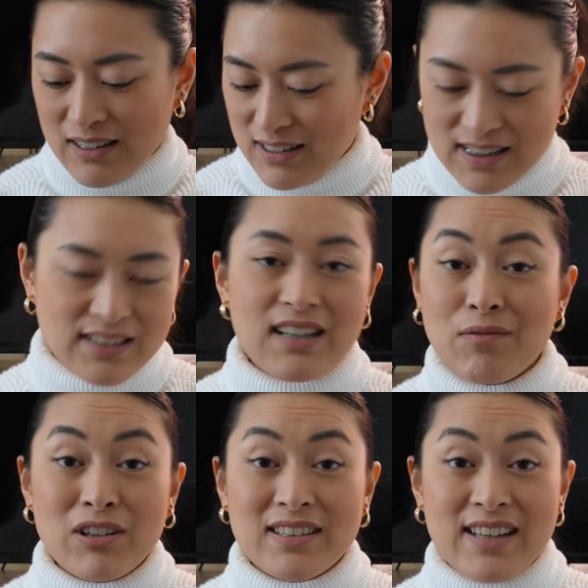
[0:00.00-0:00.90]
Since I
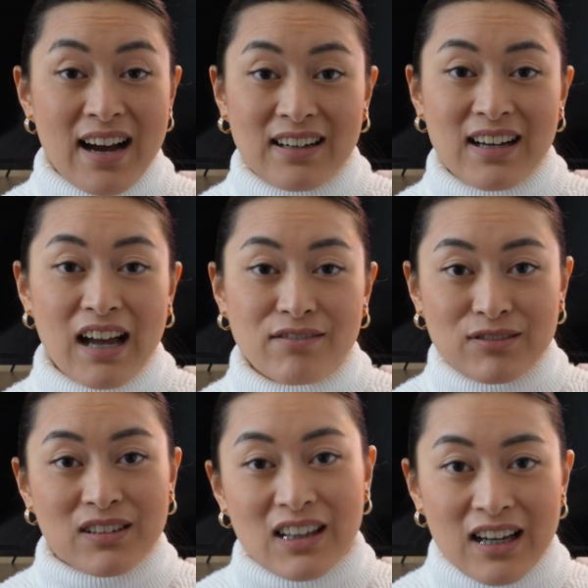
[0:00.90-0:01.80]
was young, I have
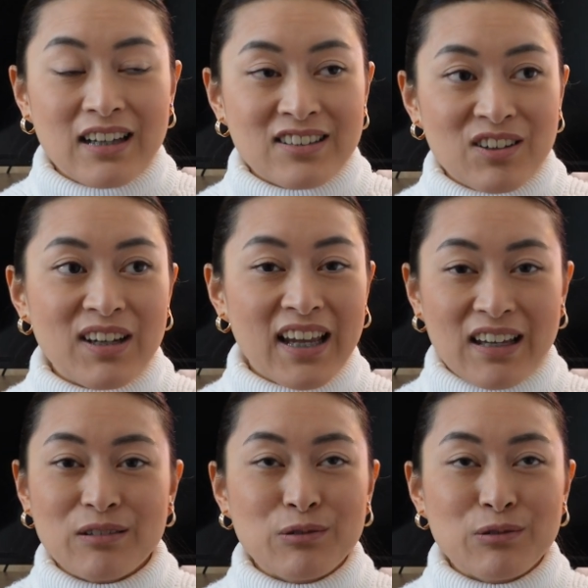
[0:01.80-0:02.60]
to learn, okay,